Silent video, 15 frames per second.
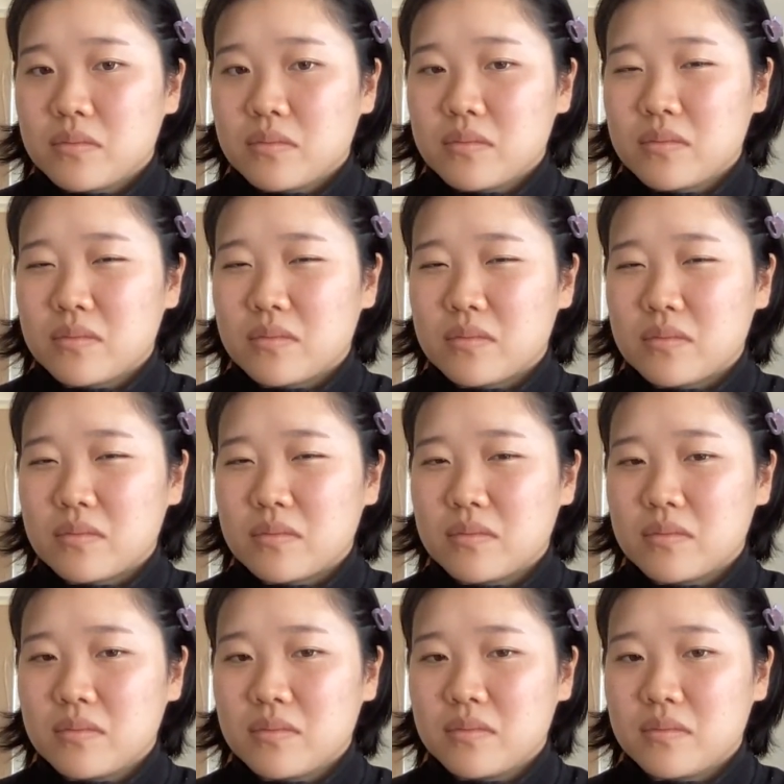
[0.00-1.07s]
hmm.
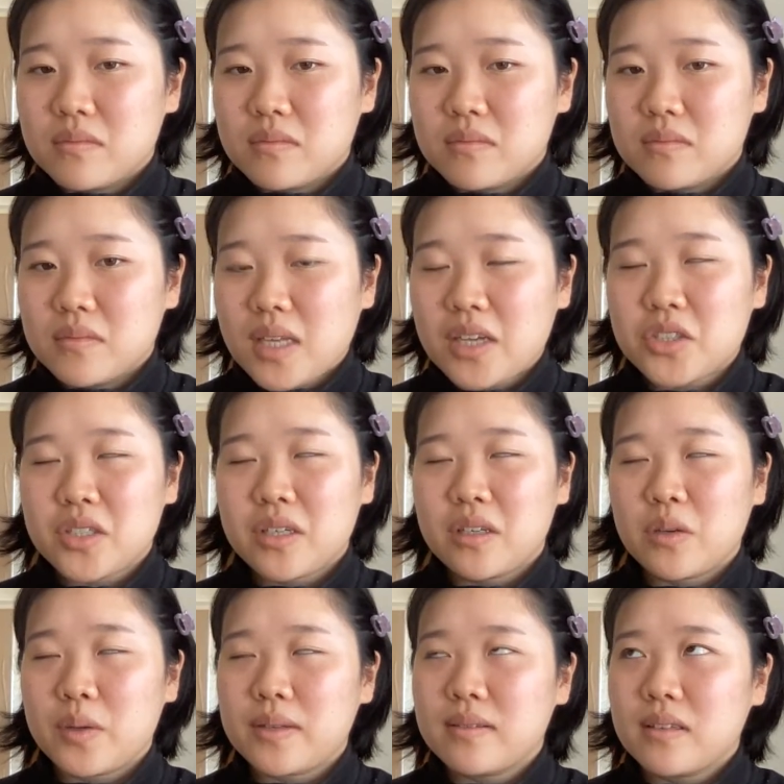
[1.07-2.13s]
Actually, you
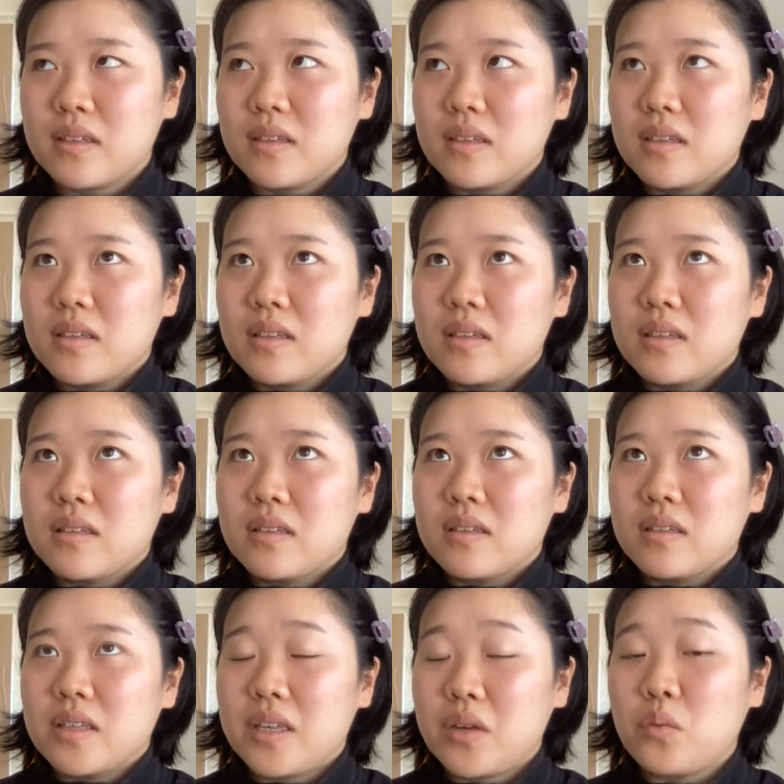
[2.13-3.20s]
know what?
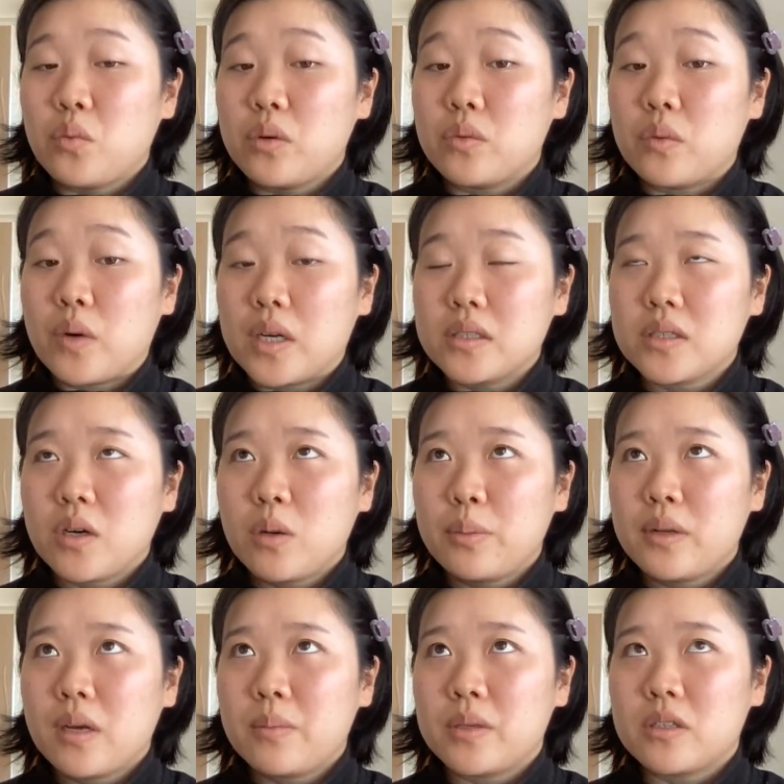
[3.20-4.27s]
He will want to
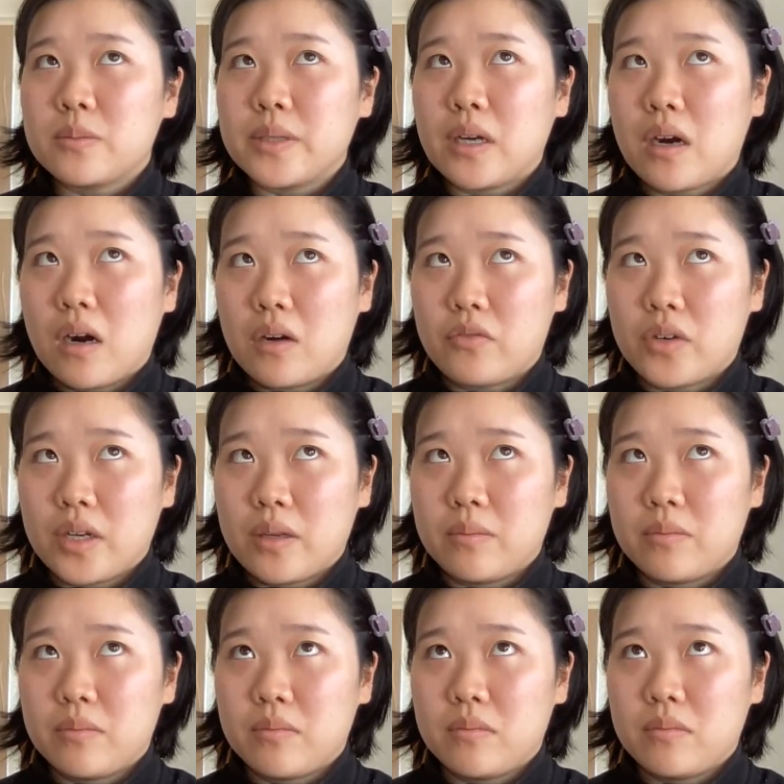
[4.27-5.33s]
open up, but it'll be hard for
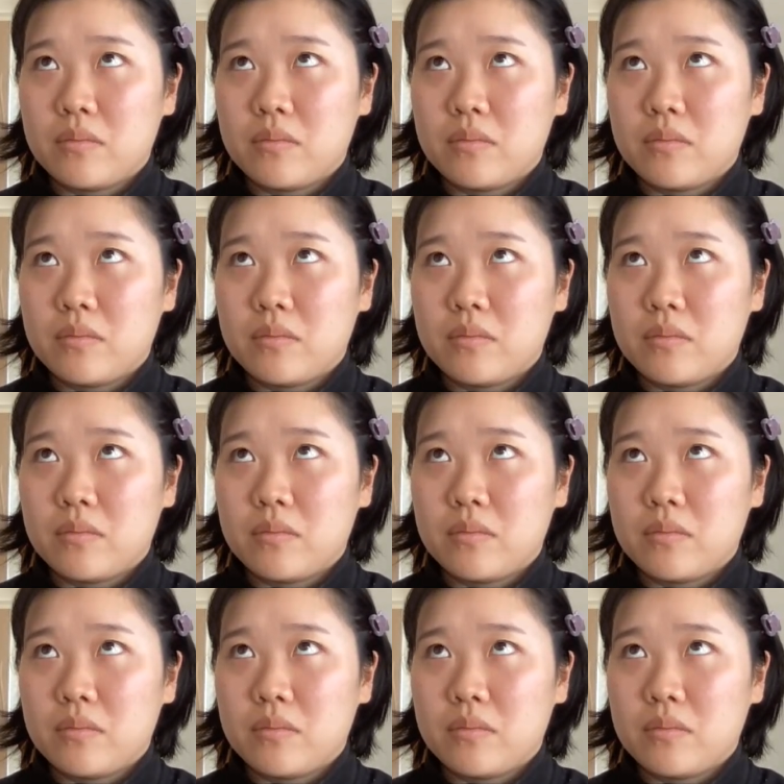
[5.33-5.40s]
him.